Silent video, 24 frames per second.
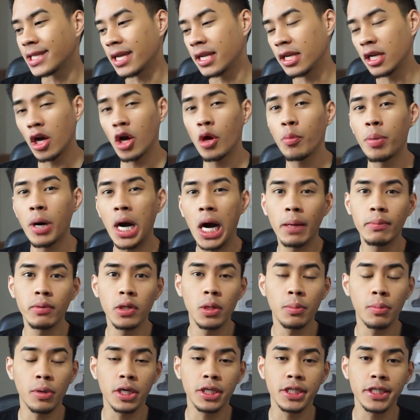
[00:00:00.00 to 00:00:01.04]
I know
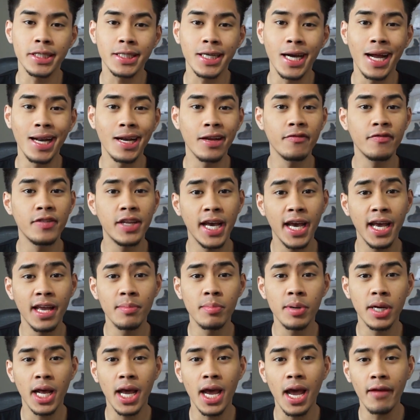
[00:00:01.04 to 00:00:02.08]
Pablo merch is kind of
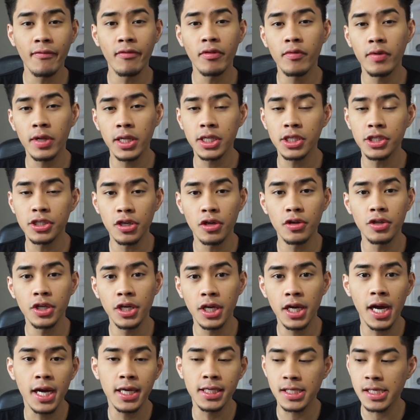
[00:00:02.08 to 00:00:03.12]
dead, but I haven't really shown
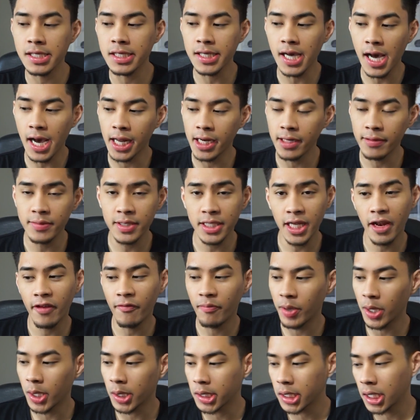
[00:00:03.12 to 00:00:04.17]
you guys these items that I
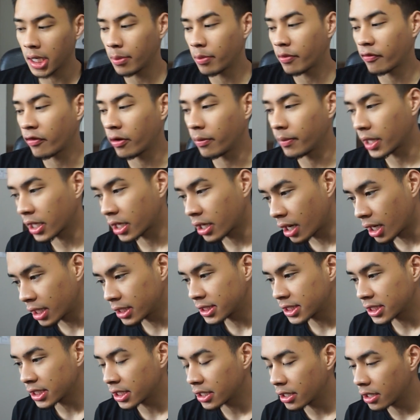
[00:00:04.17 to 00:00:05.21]
picked up from the
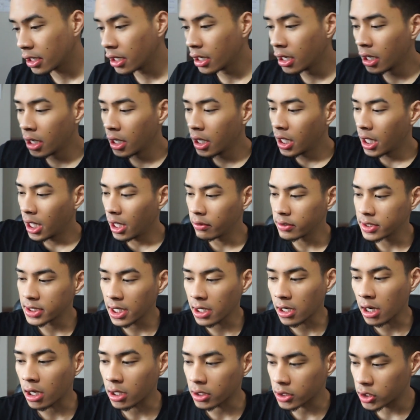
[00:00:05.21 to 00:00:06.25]
concert. It was
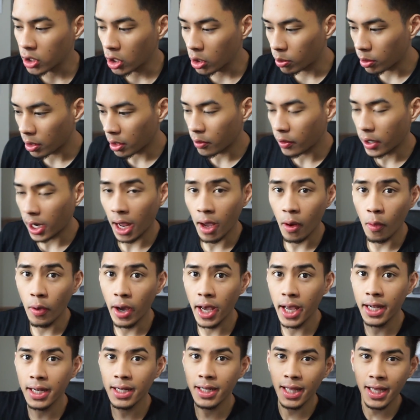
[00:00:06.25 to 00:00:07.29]
like October when I
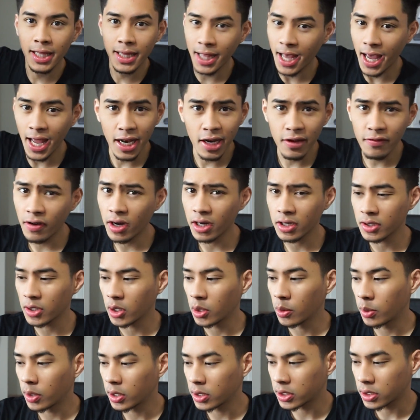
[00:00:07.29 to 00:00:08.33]
went, like the end of
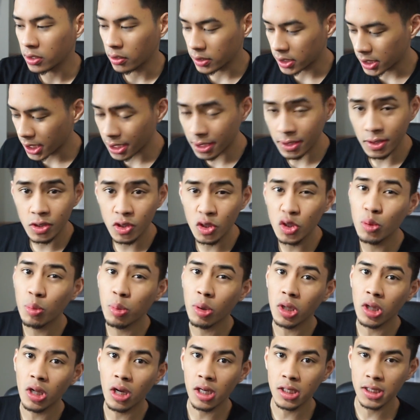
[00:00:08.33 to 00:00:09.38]
October, so it's like a
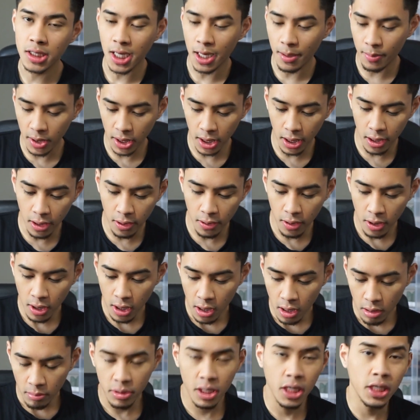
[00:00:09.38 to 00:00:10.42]
super long time ago.
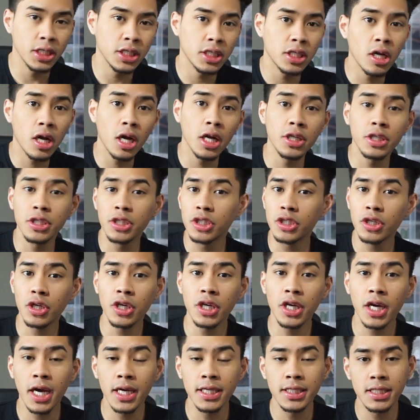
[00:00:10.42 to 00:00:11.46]
But I just thought I should show
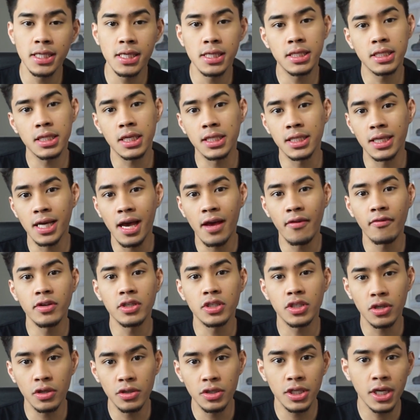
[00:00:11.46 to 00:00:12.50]
you guys this because I
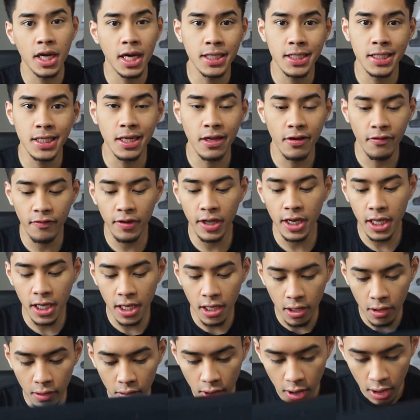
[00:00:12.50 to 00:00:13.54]
haven't showed you guys in a
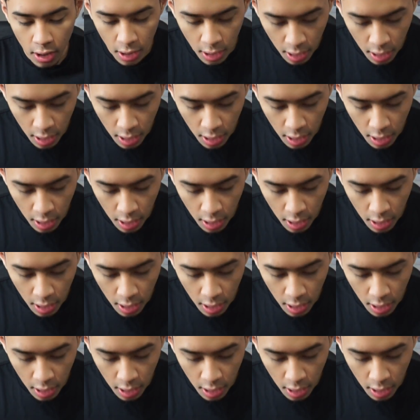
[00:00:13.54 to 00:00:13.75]
video.